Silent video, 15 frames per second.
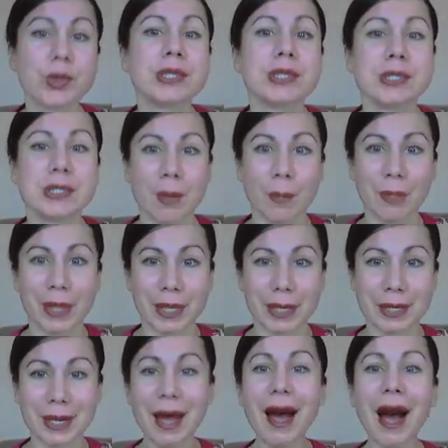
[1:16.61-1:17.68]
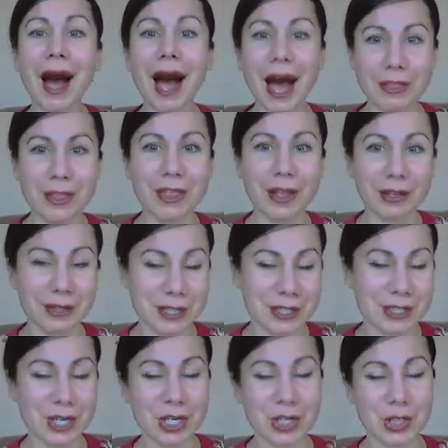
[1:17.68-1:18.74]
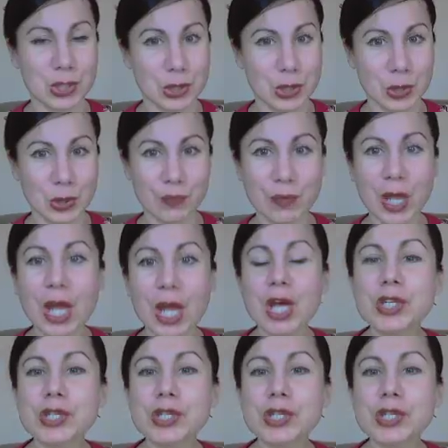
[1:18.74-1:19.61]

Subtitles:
doing something other than listening to you.